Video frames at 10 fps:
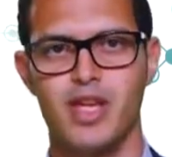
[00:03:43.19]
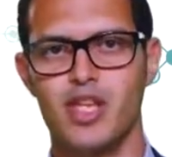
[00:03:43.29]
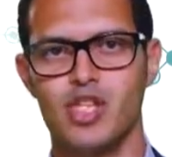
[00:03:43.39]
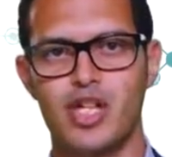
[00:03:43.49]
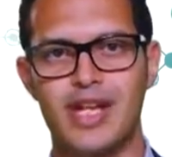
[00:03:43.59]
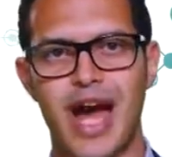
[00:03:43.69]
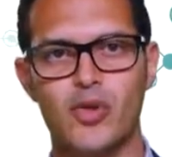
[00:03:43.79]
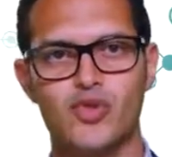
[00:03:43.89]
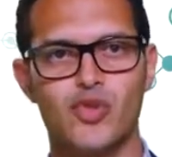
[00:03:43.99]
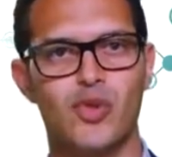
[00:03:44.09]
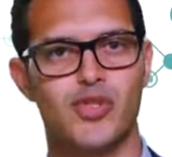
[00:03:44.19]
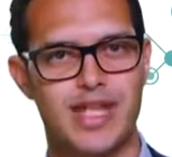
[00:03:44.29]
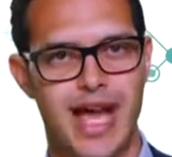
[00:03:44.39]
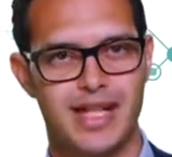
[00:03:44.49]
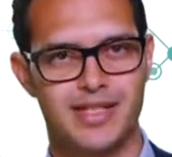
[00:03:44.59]
She can outsource
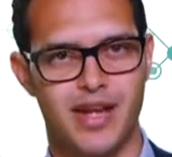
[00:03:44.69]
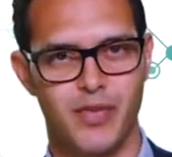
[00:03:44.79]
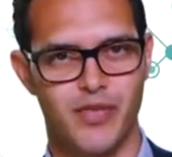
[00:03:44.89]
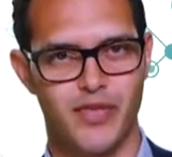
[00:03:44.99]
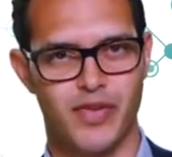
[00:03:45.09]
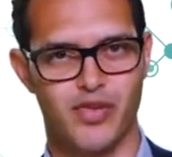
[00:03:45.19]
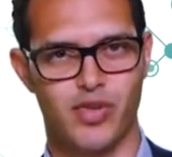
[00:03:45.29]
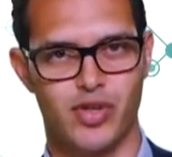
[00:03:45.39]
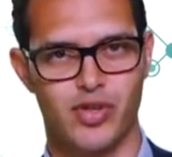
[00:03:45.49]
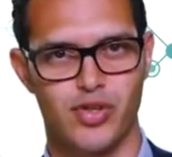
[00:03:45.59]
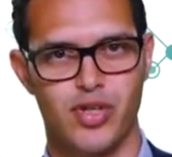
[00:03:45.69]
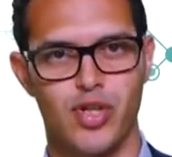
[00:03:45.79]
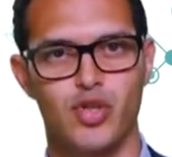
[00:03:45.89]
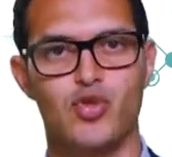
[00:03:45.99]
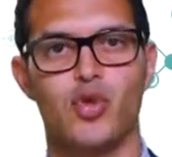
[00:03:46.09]
that type of infrastructure
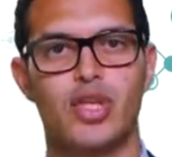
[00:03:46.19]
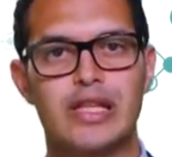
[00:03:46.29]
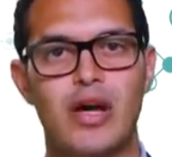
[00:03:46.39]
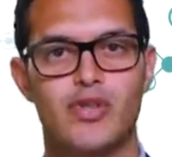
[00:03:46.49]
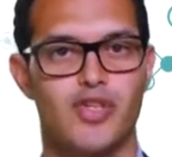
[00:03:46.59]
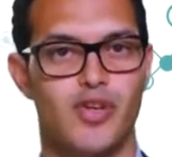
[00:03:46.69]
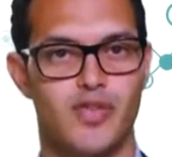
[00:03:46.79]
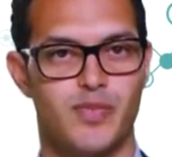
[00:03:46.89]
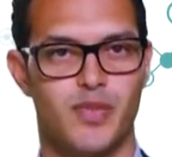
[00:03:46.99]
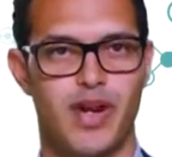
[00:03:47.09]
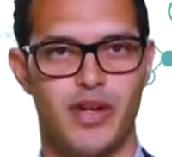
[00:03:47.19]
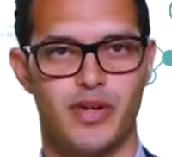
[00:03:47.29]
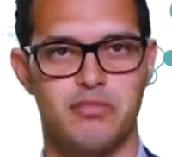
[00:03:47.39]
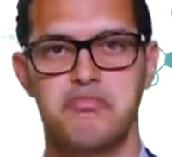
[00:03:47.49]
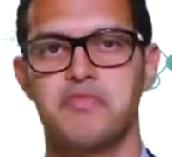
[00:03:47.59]
to a cloud service provider,
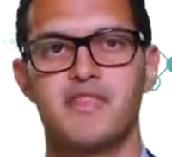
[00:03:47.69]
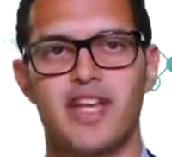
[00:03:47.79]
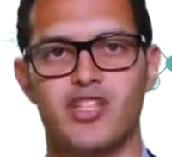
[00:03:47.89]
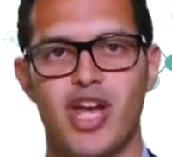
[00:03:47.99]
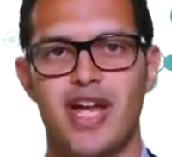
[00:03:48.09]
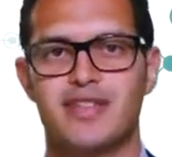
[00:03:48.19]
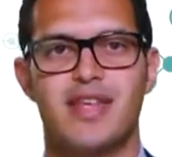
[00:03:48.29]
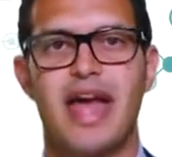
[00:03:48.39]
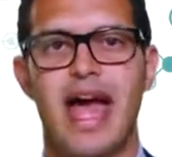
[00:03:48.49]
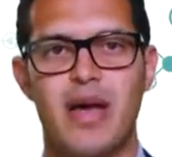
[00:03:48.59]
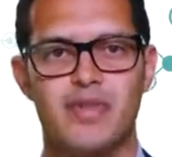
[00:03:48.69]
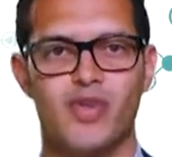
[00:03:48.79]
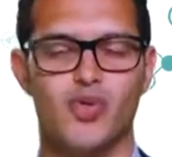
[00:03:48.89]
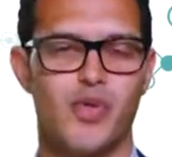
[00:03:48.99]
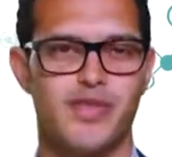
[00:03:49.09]
such as
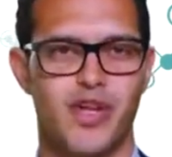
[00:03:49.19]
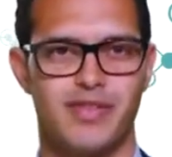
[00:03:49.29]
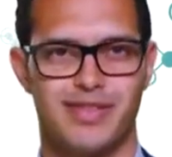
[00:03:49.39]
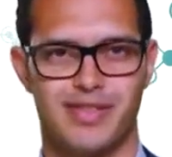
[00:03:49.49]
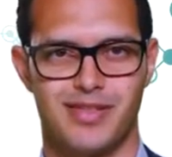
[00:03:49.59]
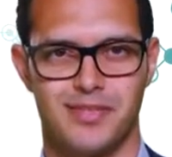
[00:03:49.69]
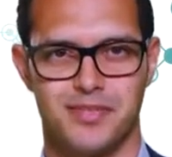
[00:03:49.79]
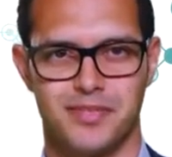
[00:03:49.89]
Amazon Web Services.